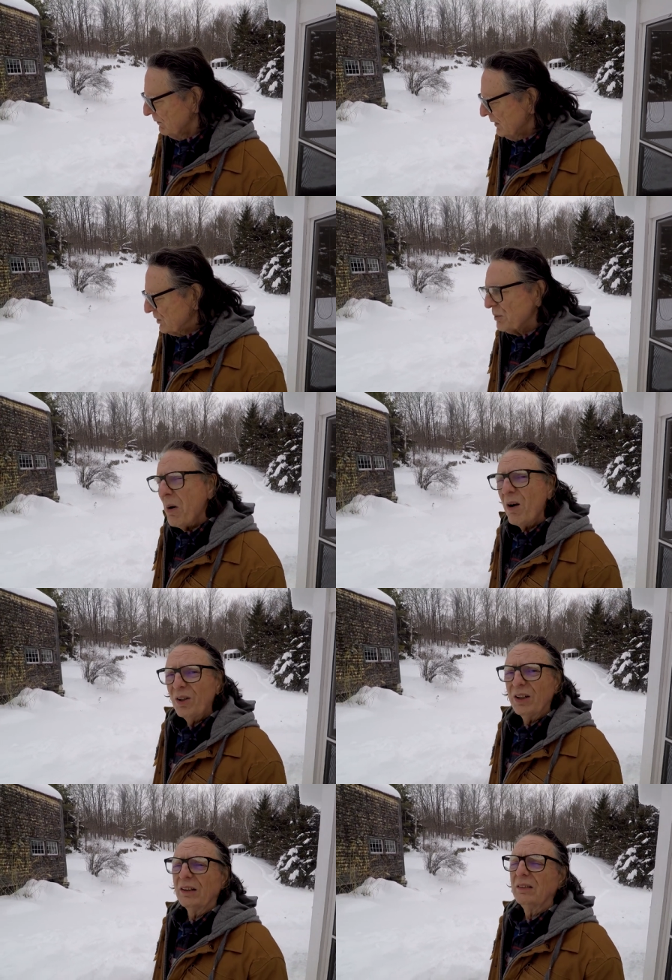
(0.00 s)
It's a
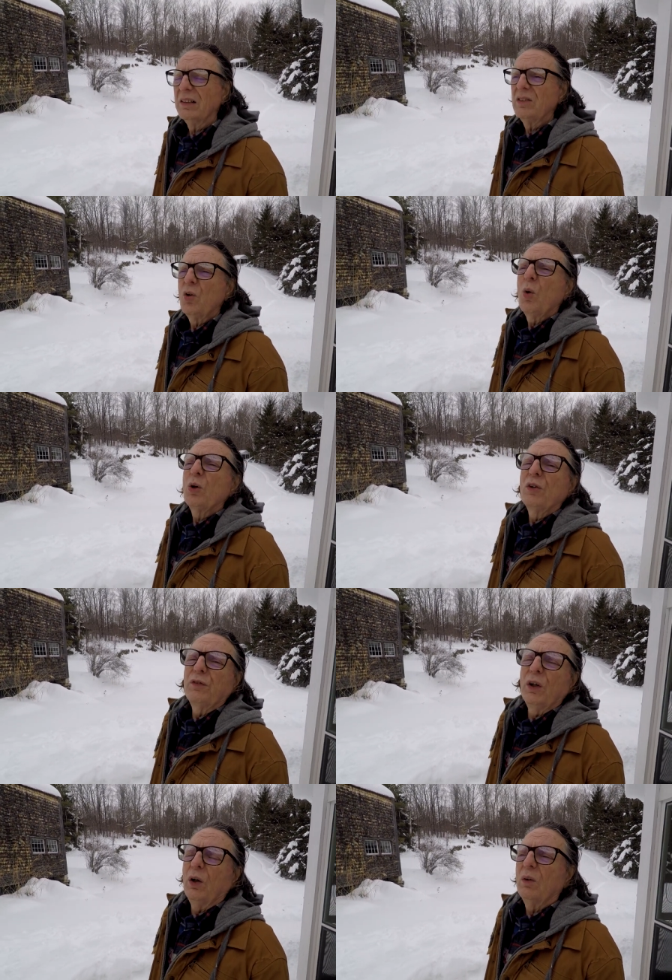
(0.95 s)
market, it's order
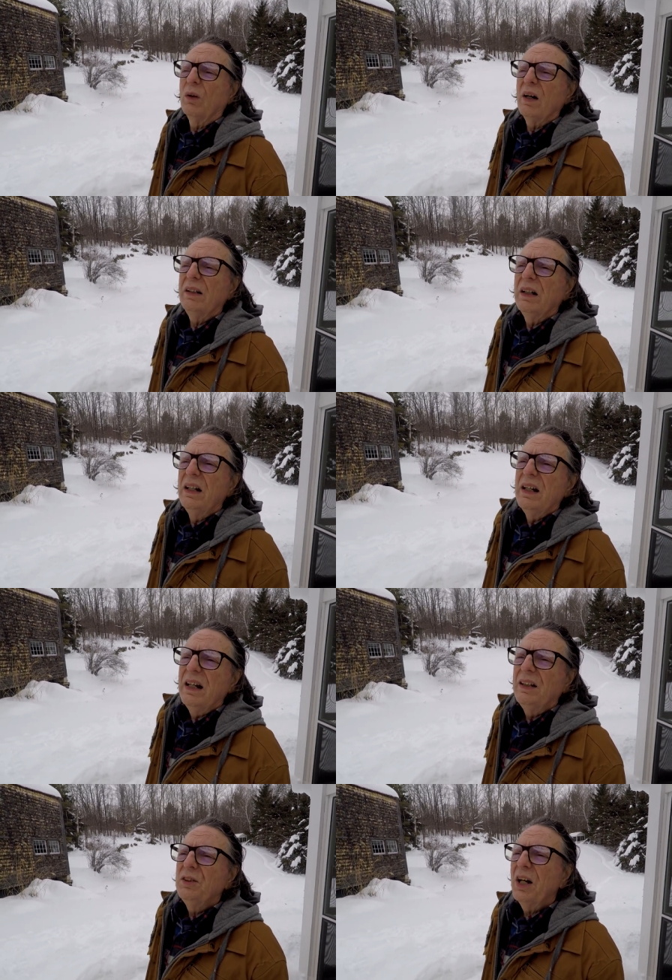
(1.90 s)
flow, right?
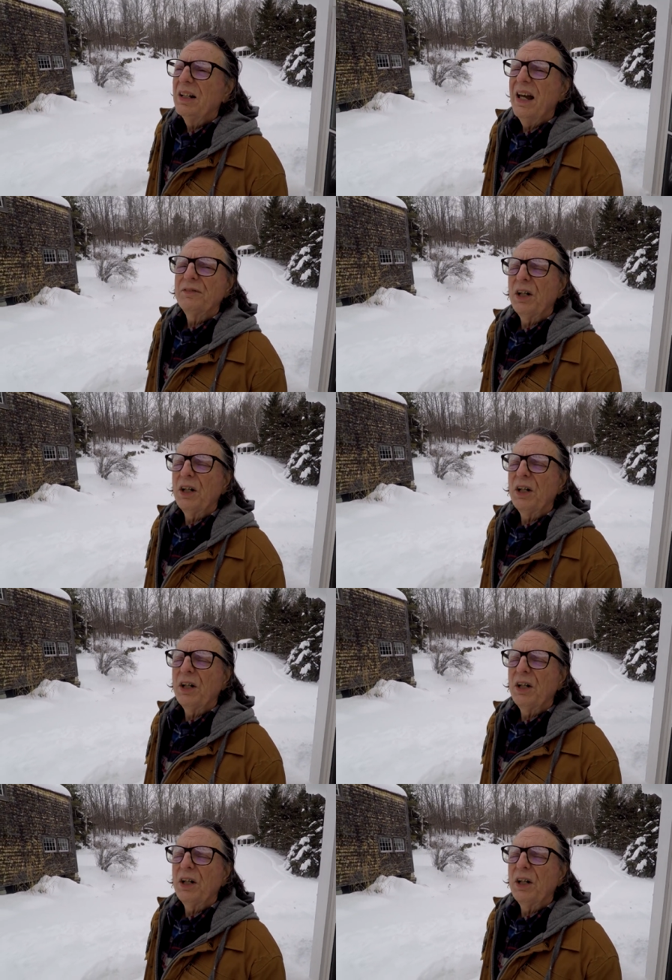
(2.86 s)
And you kind of have to